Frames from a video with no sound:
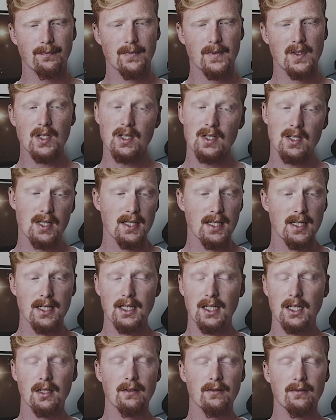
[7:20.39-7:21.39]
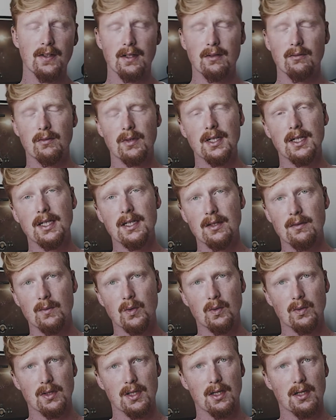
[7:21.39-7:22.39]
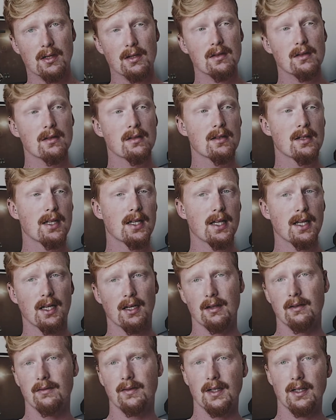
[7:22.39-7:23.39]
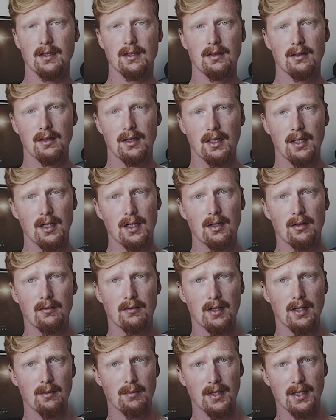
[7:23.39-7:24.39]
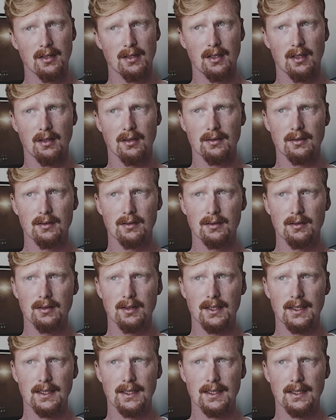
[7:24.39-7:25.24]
So as I said, it can affect really small tasks. It can affect really big tasks.